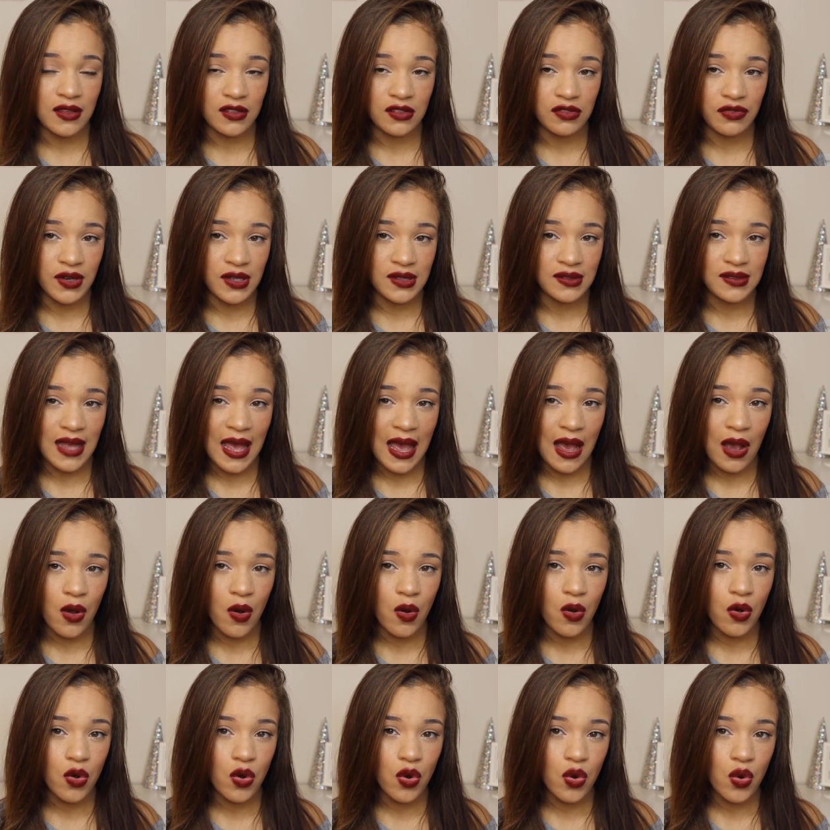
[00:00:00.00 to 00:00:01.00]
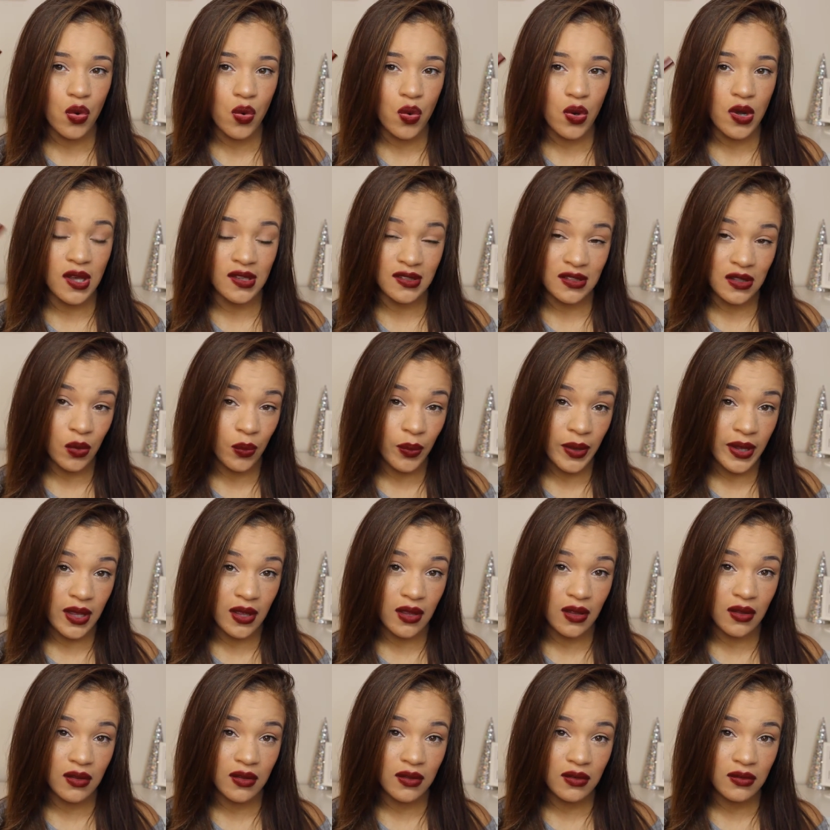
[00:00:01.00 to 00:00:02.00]
this runs out. Because it
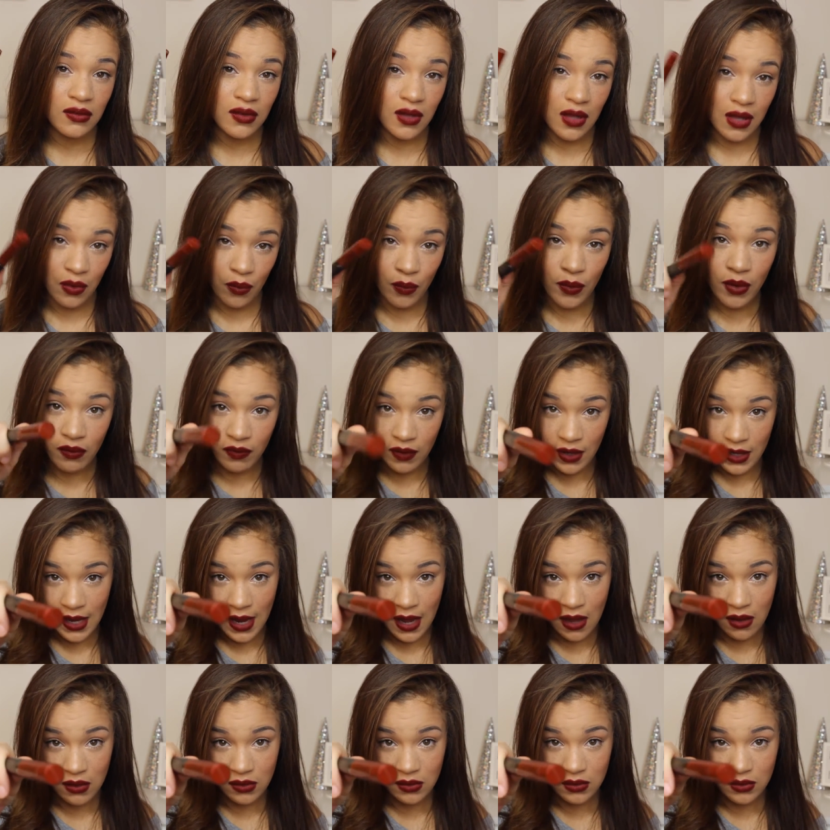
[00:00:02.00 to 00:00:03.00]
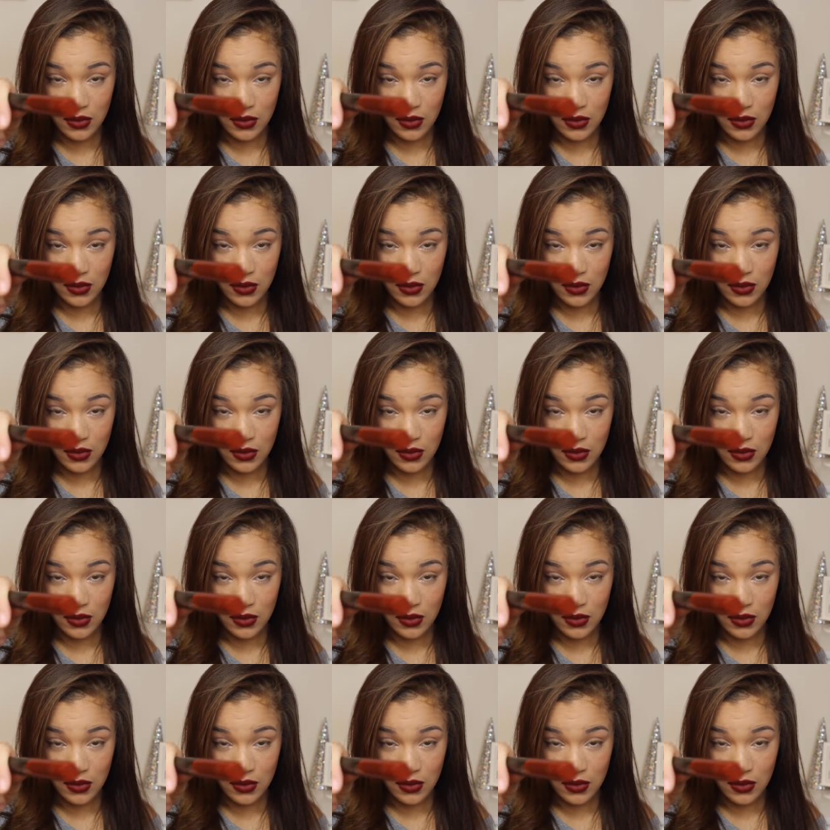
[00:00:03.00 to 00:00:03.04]
will. It will run out.